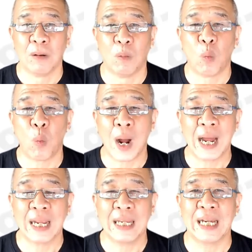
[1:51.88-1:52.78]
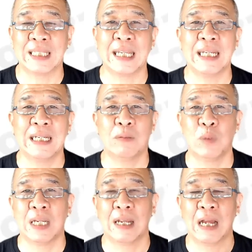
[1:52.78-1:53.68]
why I think
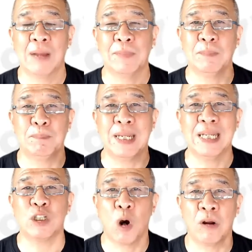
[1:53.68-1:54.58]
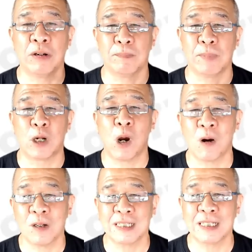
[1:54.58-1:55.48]

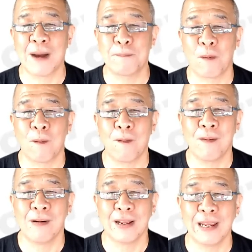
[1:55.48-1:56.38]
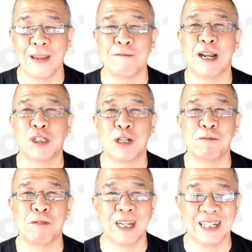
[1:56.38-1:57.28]
because Singapore inflation
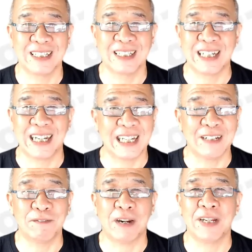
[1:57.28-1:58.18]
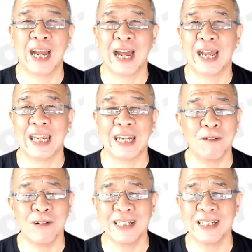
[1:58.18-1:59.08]
rate is getting very high, and
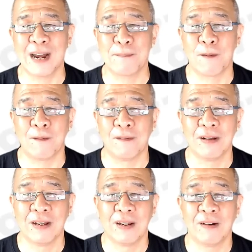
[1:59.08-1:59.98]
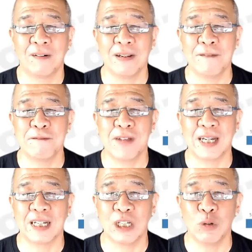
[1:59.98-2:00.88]
not only Singapore. Well, in
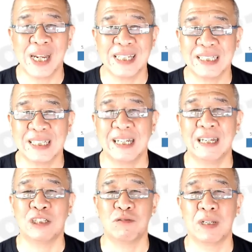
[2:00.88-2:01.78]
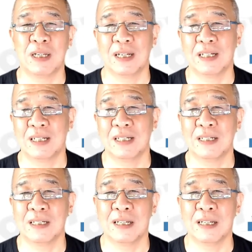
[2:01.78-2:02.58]
fact, the US, in the